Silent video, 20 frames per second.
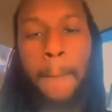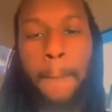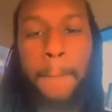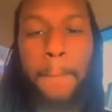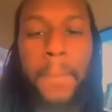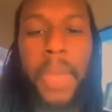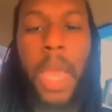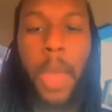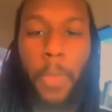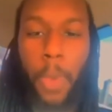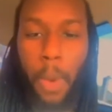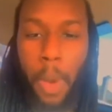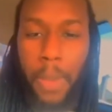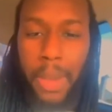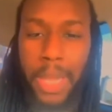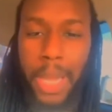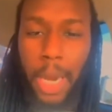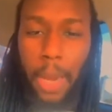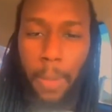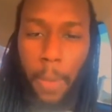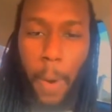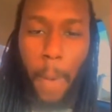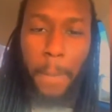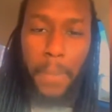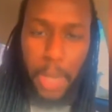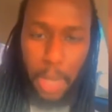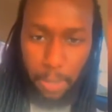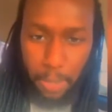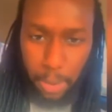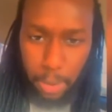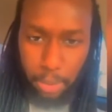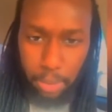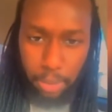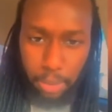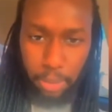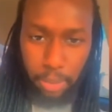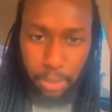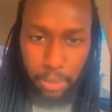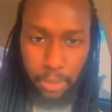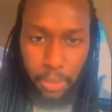People, let me tell you about people.
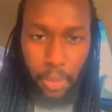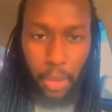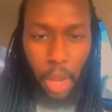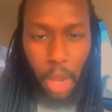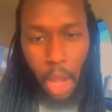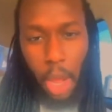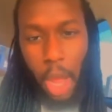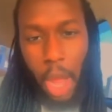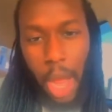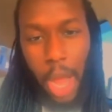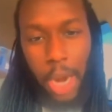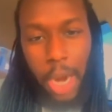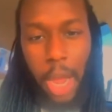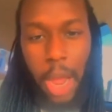And